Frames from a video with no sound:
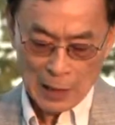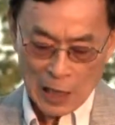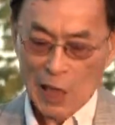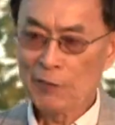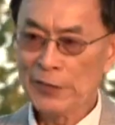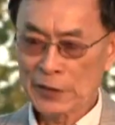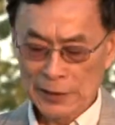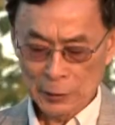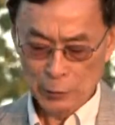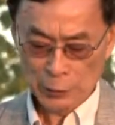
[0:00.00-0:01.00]

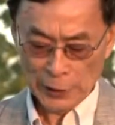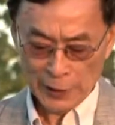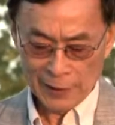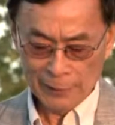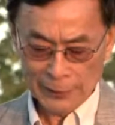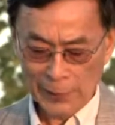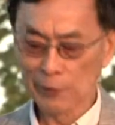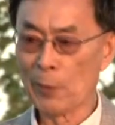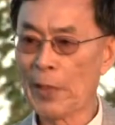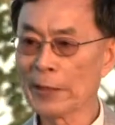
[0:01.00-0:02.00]
Outfitting yourself
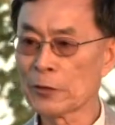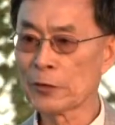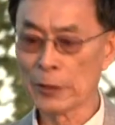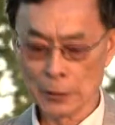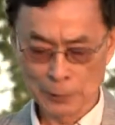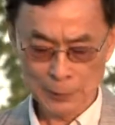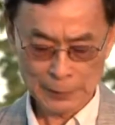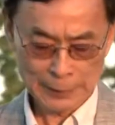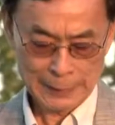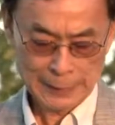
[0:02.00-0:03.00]
from head to toe
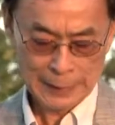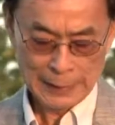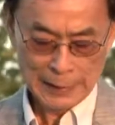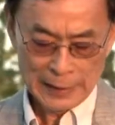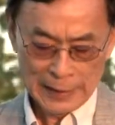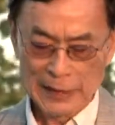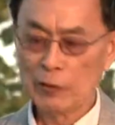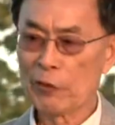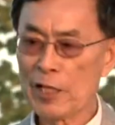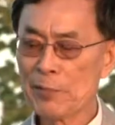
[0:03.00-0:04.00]
in
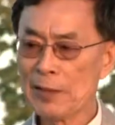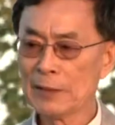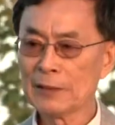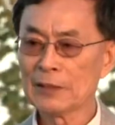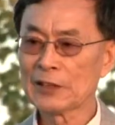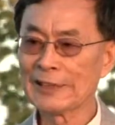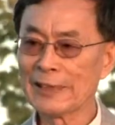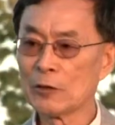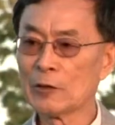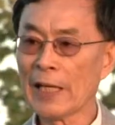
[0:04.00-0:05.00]
gleaming
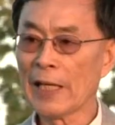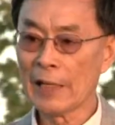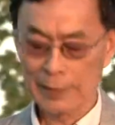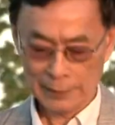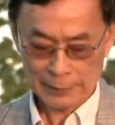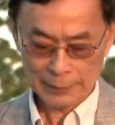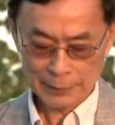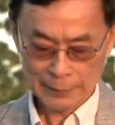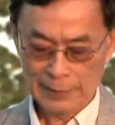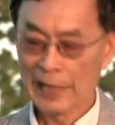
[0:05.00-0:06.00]
steel
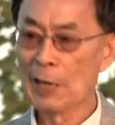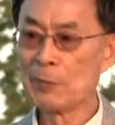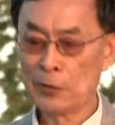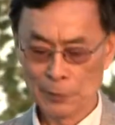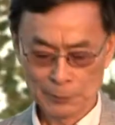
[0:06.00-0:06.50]
armor